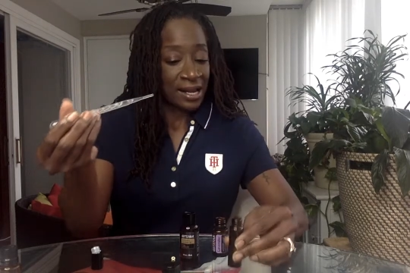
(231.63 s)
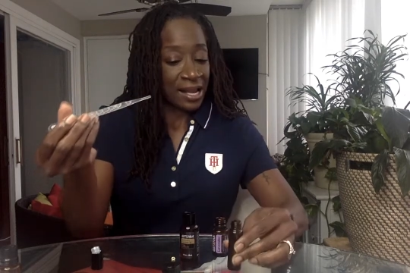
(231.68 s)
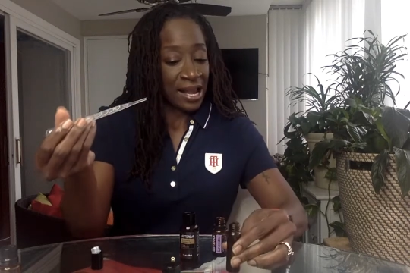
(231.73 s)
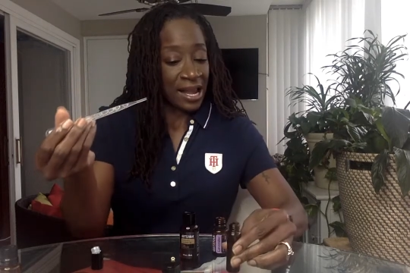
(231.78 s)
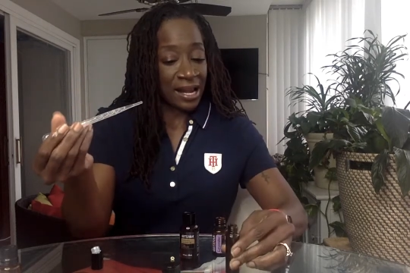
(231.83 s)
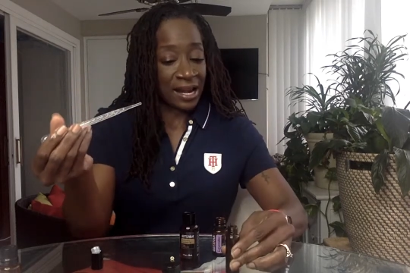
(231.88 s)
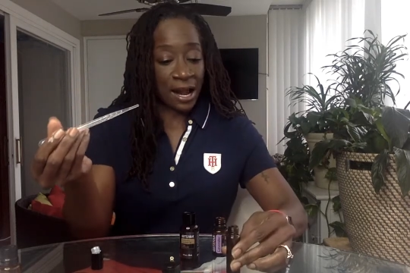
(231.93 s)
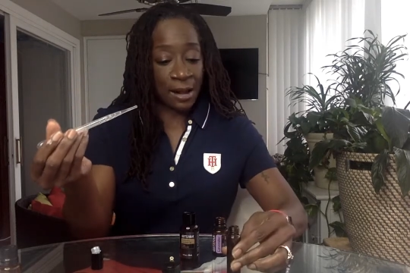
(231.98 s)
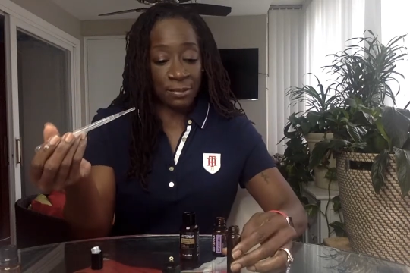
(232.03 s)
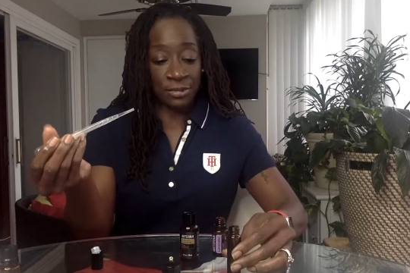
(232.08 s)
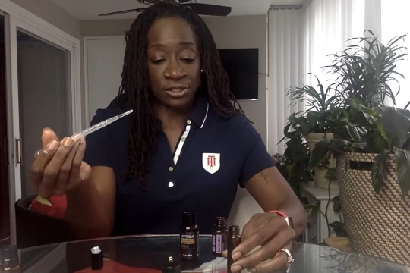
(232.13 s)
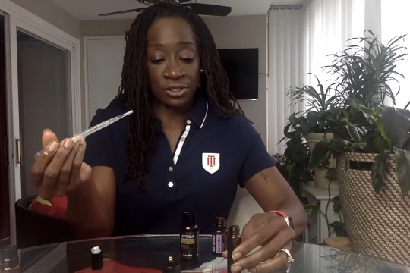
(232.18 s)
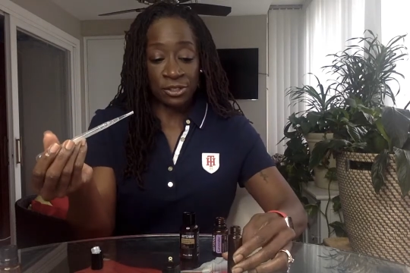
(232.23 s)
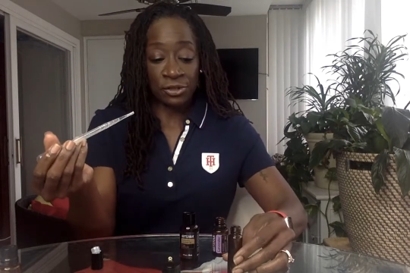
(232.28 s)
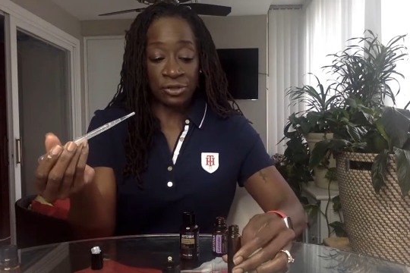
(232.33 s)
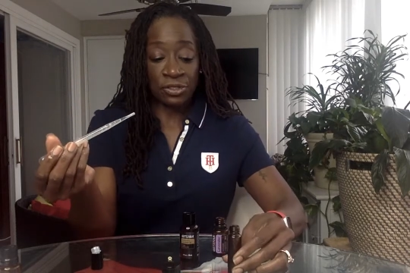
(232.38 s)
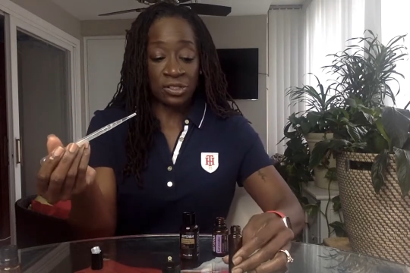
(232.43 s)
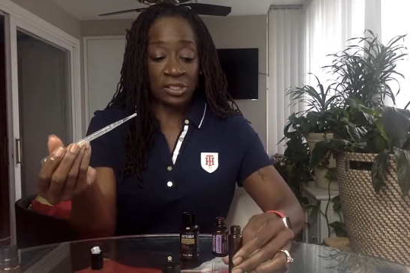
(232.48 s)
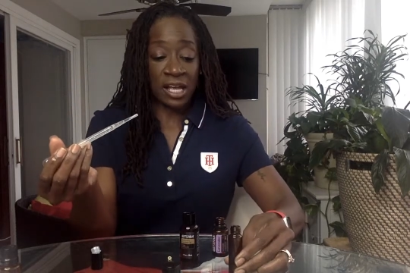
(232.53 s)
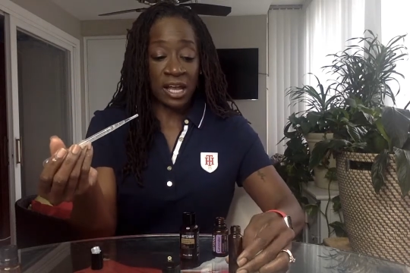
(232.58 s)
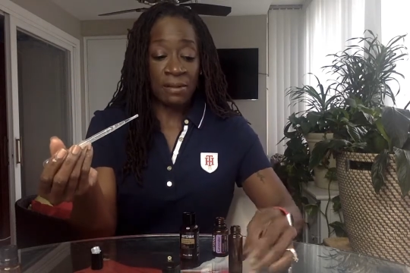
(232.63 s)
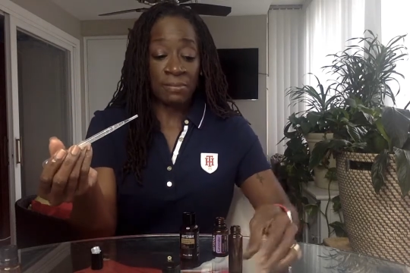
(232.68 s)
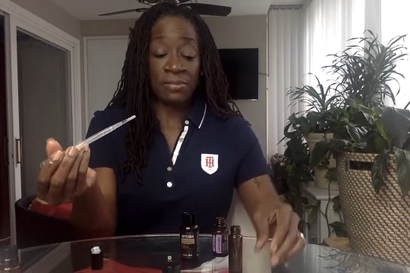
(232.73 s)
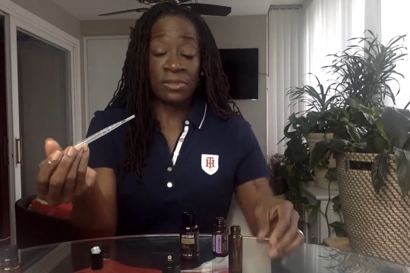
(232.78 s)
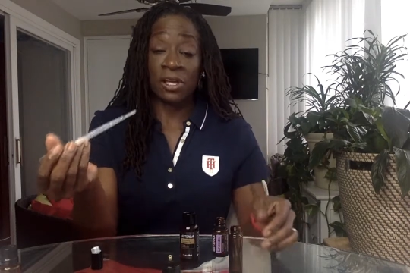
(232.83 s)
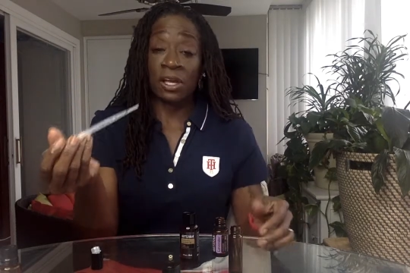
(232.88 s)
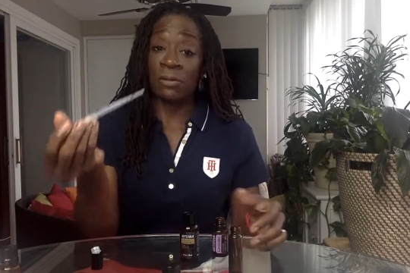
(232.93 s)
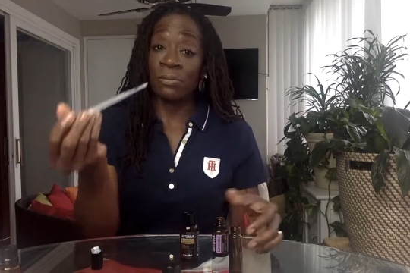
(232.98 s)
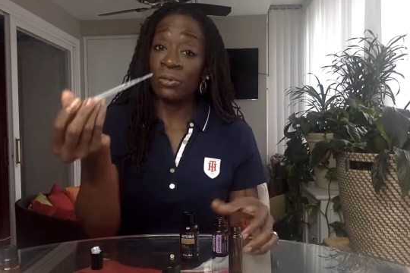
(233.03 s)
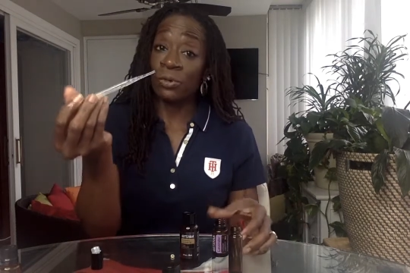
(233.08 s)
And I'm going to do the same
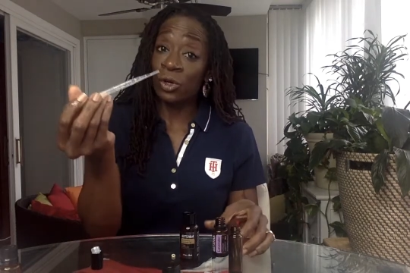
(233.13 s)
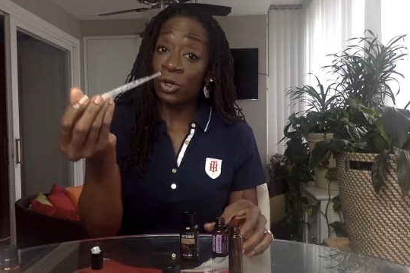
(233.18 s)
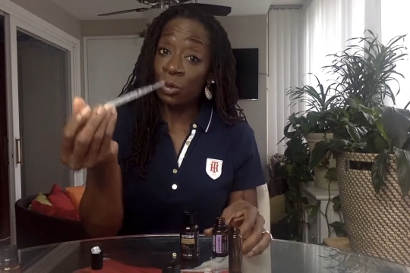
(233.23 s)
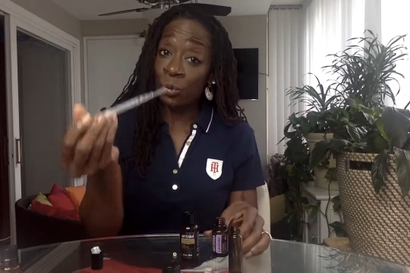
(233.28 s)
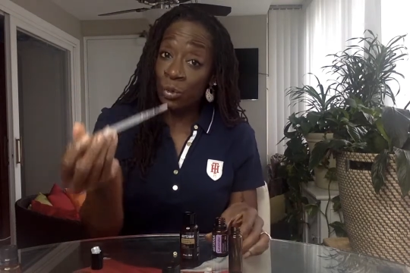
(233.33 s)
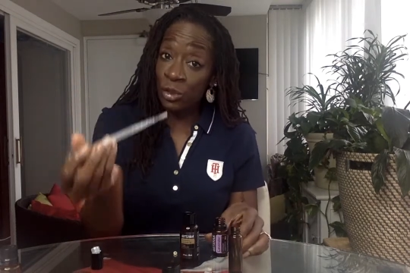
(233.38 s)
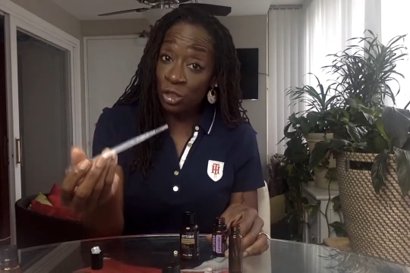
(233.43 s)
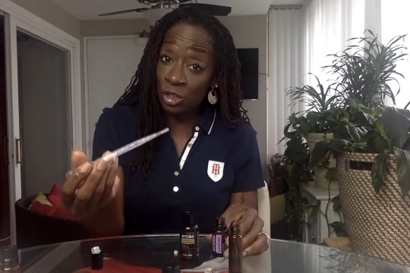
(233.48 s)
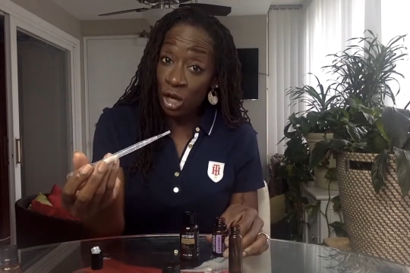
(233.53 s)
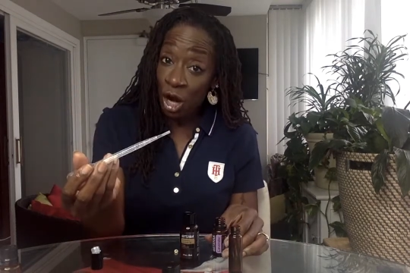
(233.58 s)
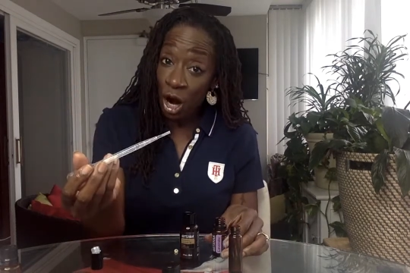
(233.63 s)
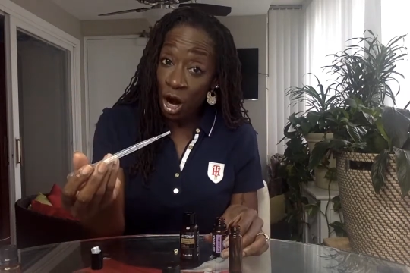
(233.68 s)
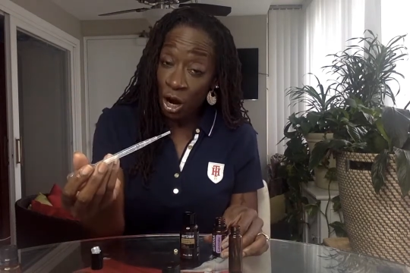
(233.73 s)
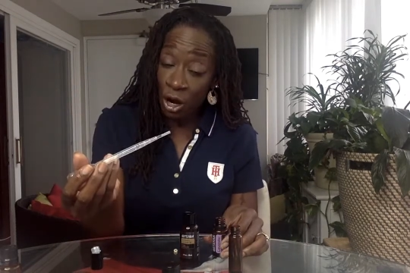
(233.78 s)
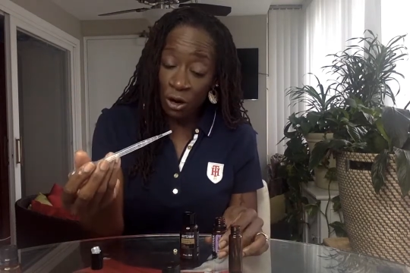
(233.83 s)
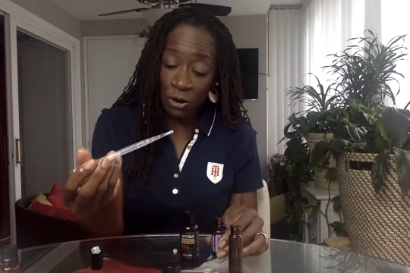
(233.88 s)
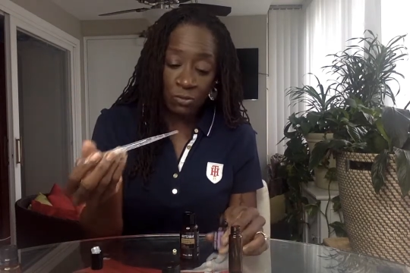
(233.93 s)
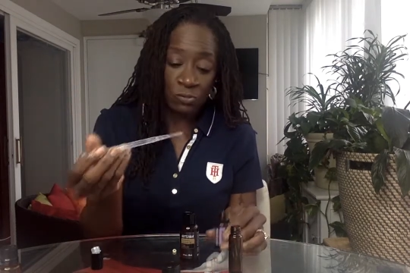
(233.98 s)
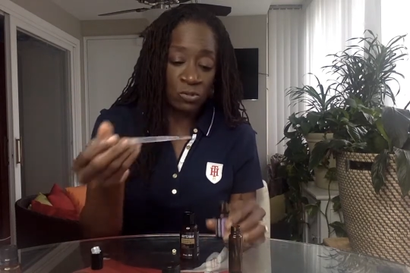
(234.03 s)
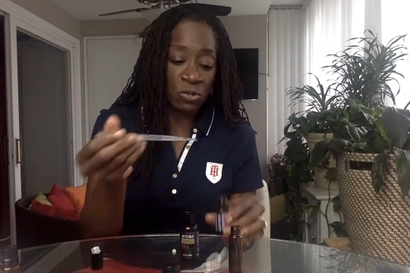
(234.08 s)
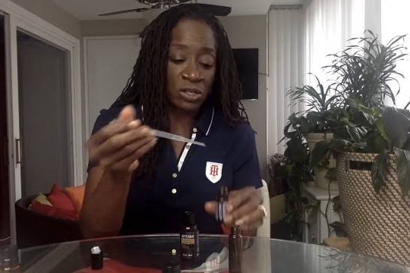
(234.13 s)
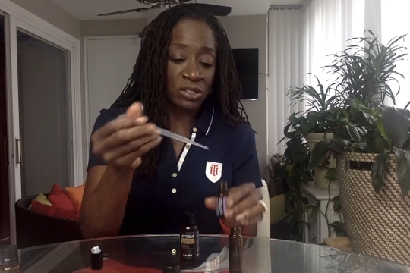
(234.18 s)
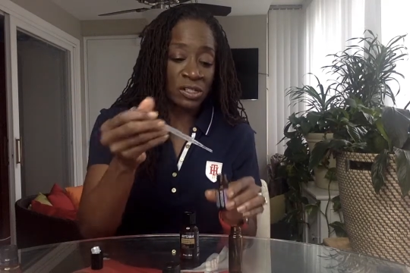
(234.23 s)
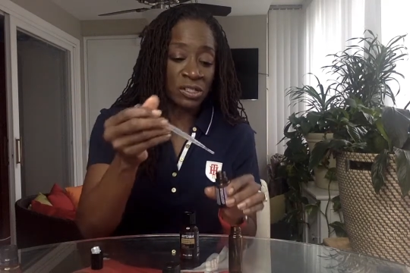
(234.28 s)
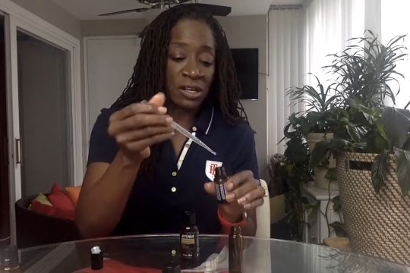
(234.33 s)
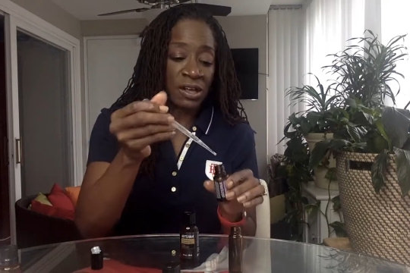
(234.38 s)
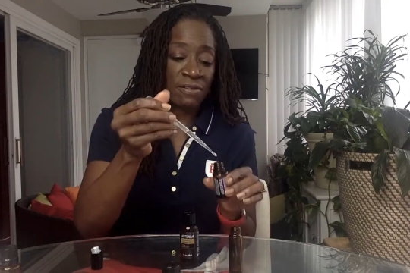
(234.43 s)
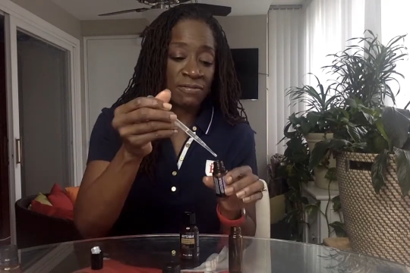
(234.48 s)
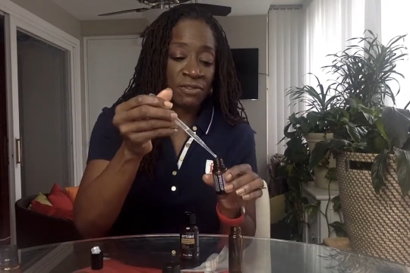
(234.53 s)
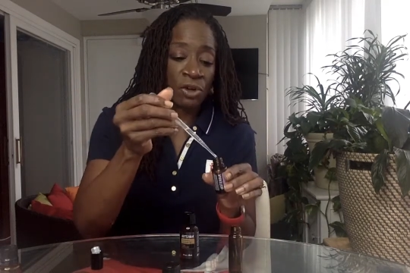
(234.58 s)
thing. We're going to return what's
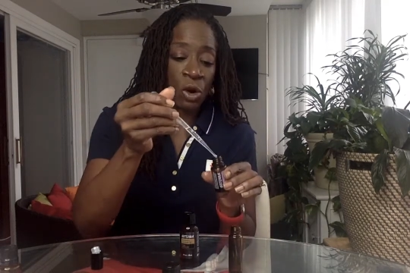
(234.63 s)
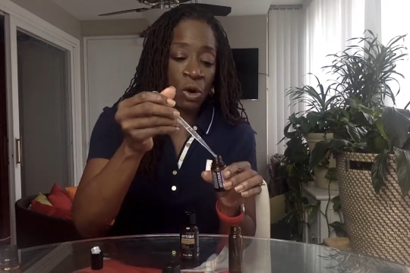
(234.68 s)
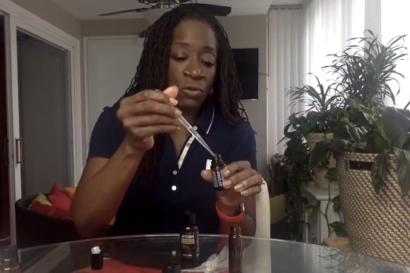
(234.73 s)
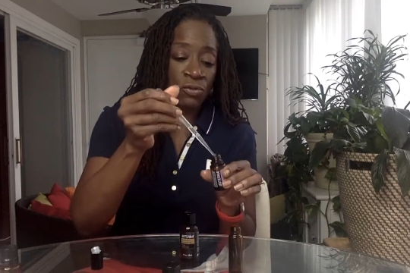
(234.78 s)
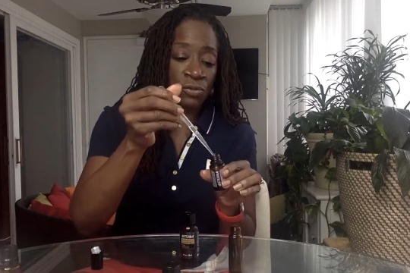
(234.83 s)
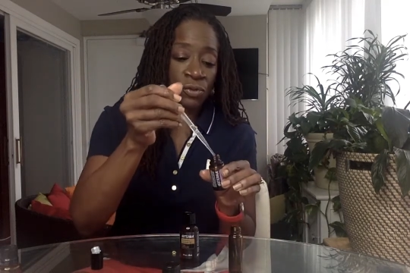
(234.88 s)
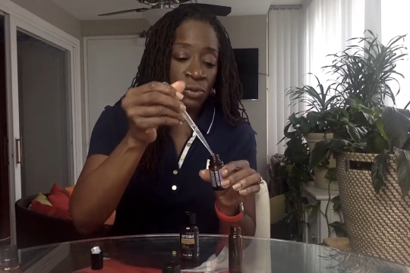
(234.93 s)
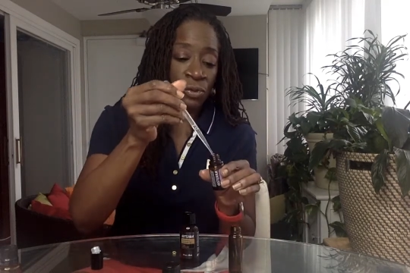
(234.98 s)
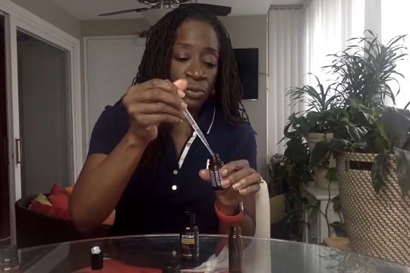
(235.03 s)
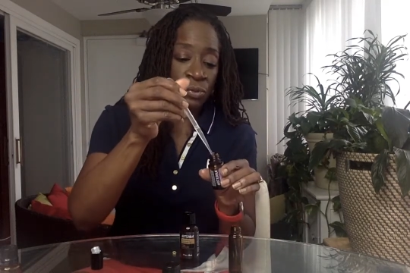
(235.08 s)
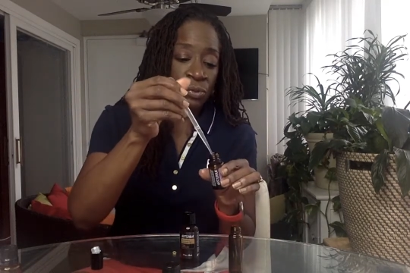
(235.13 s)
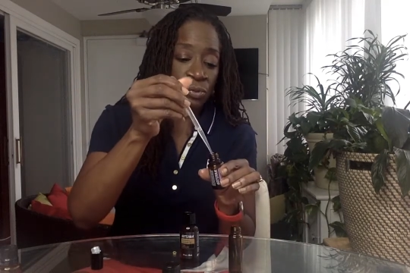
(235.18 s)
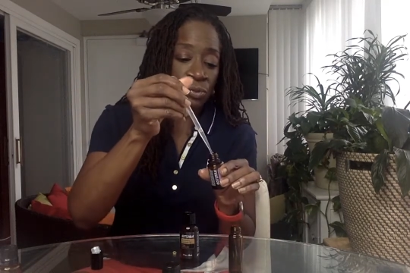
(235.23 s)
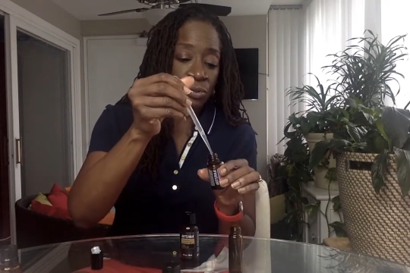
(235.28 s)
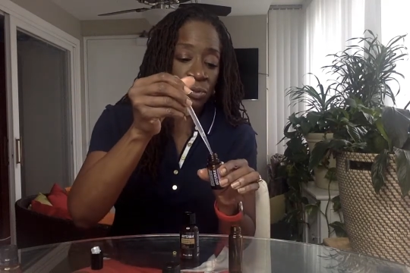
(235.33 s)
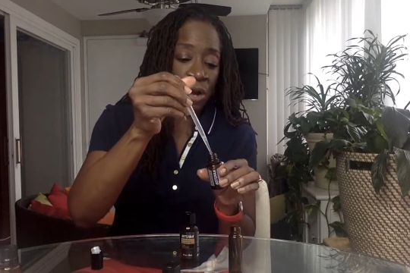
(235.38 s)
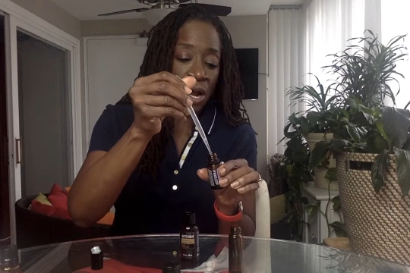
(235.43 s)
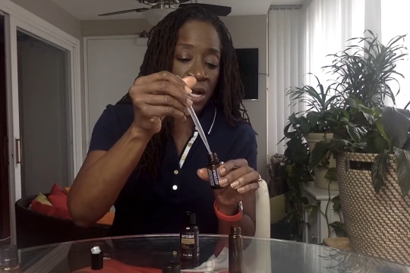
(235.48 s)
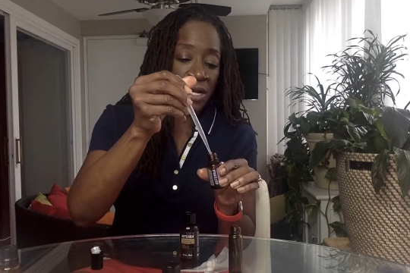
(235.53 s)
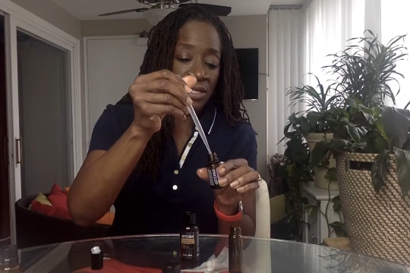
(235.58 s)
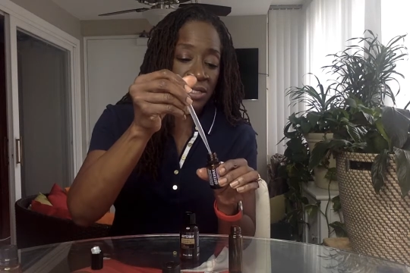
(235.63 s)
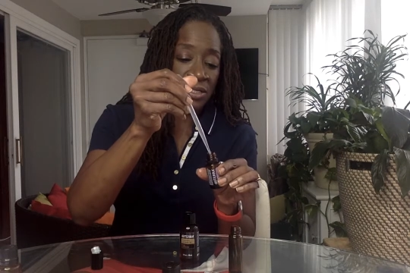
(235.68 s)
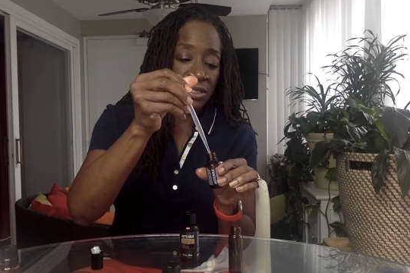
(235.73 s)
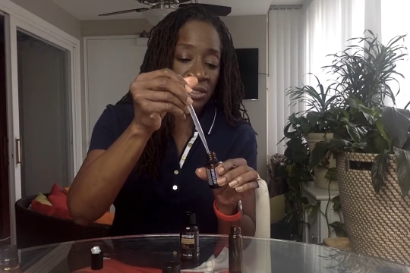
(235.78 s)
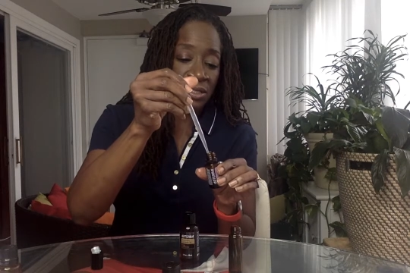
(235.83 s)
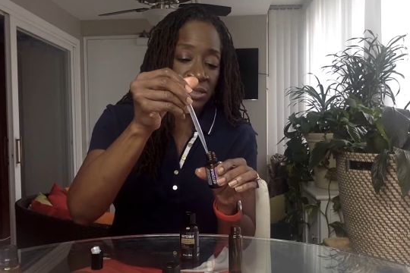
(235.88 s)
left over right